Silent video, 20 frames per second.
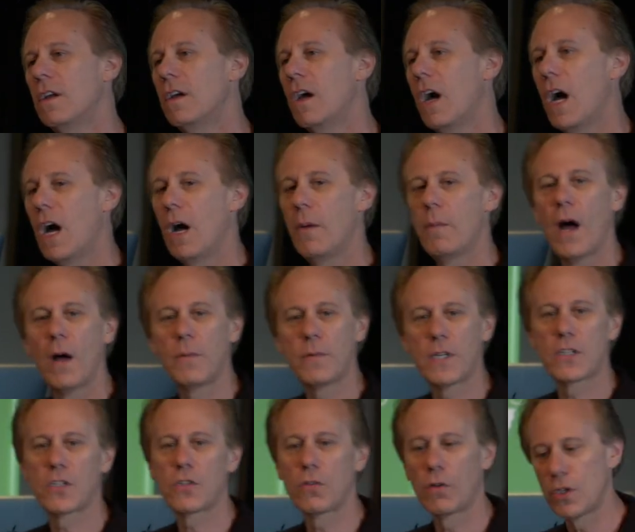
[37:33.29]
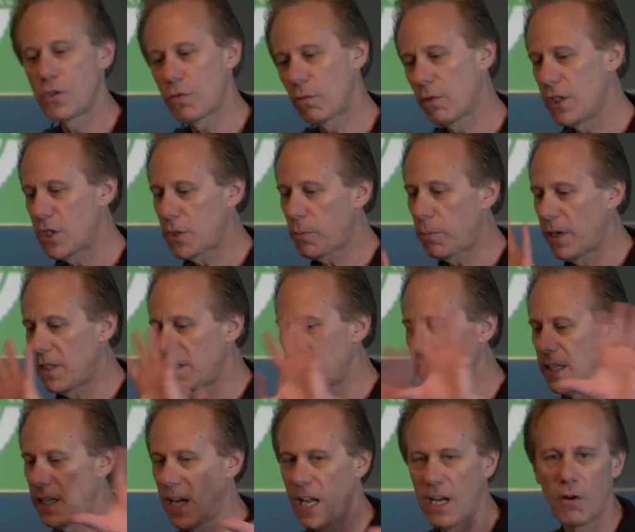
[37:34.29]
Object storage respreads the
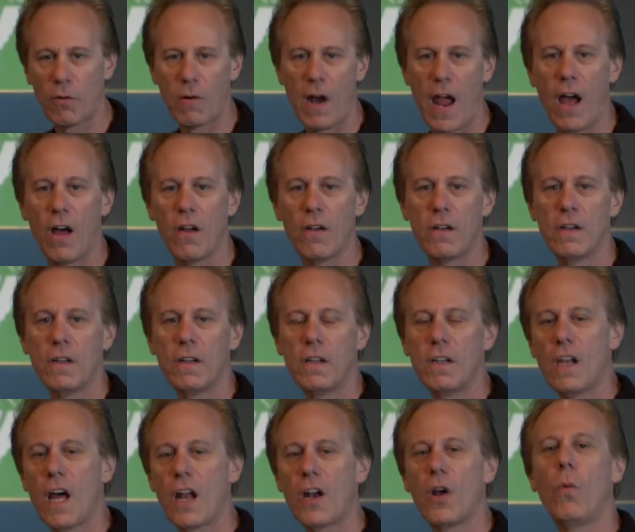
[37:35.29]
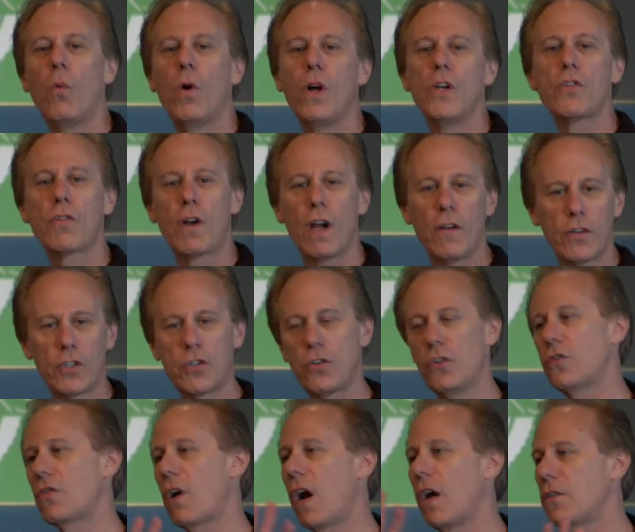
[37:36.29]
data around, not on 1 drive or 2
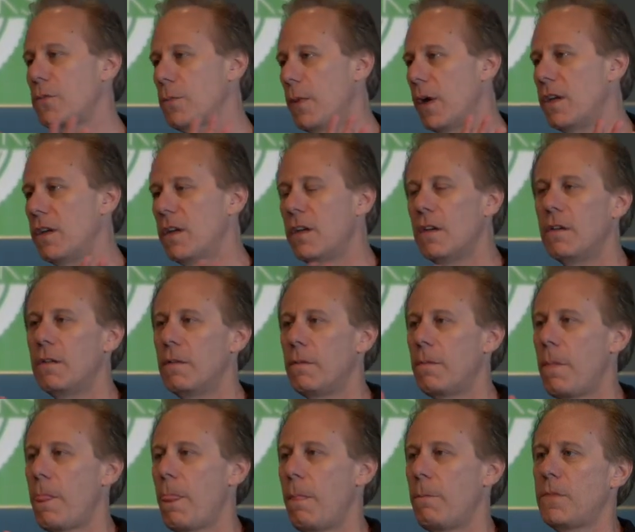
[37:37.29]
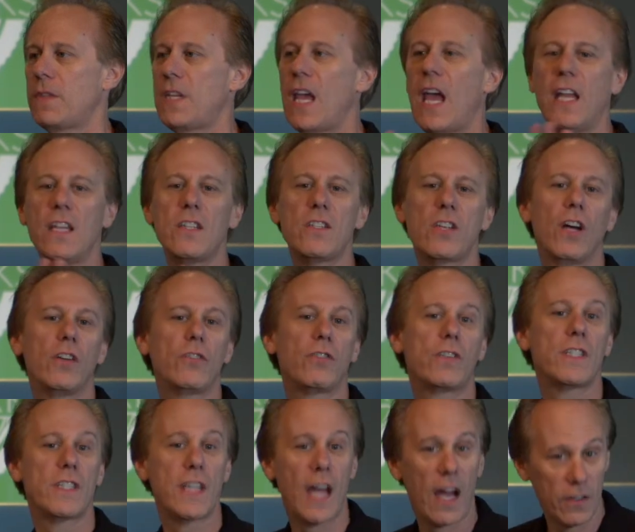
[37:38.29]
drives, but tens,
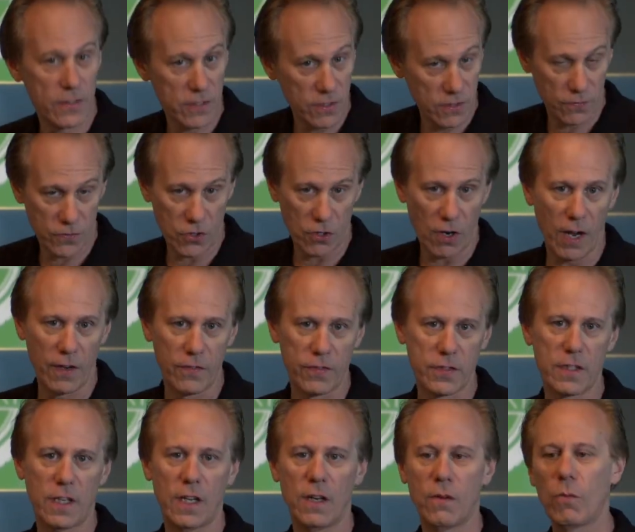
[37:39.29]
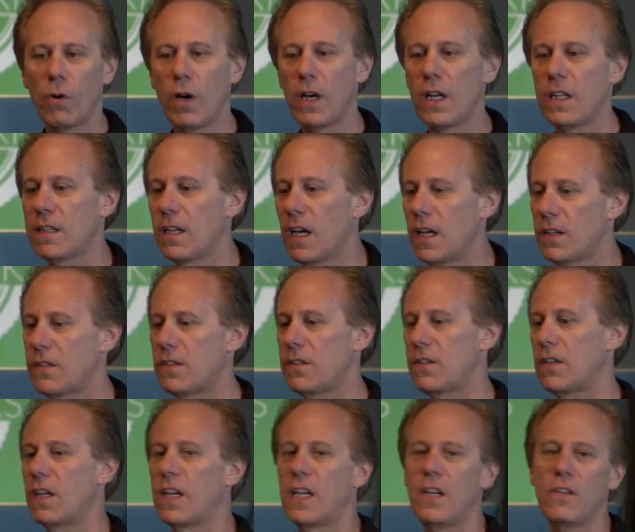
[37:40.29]
hundreds, thousands of drives. And what it does is
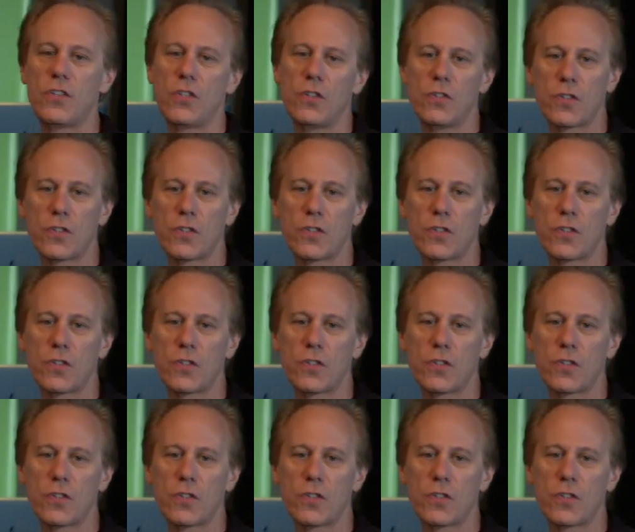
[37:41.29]
it gives you